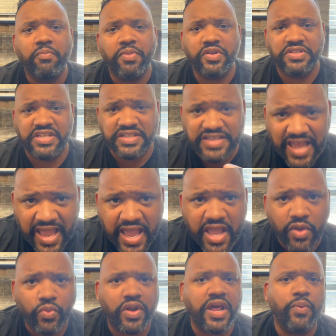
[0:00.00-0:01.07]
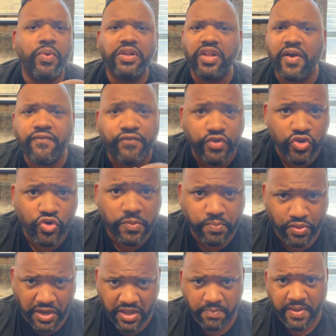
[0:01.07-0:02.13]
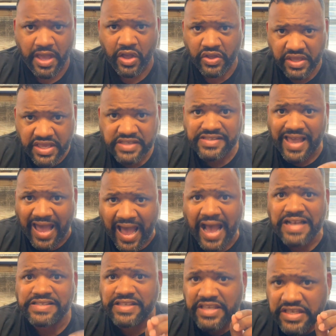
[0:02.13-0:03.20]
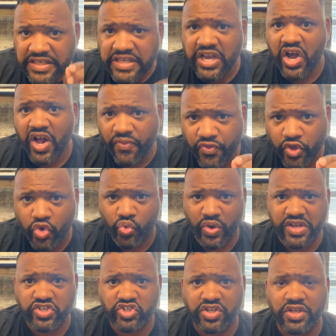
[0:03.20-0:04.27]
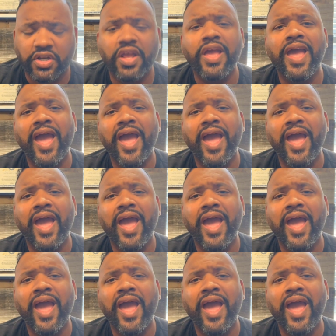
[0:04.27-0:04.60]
But today, what I would love for you to pray about is asking God the question,